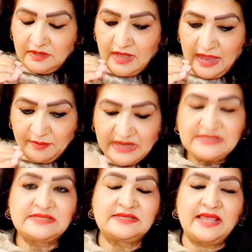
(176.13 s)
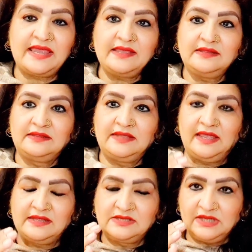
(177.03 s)
I must say
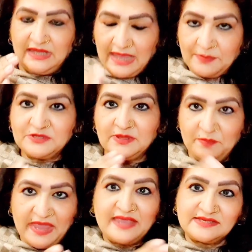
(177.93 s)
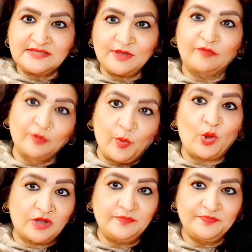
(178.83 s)
they kept the pace of the
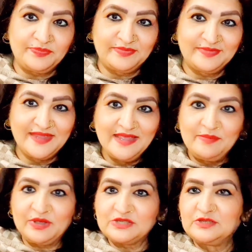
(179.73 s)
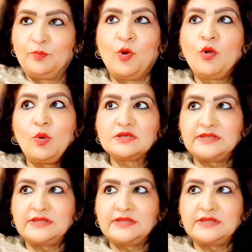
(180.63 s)
book, because the book was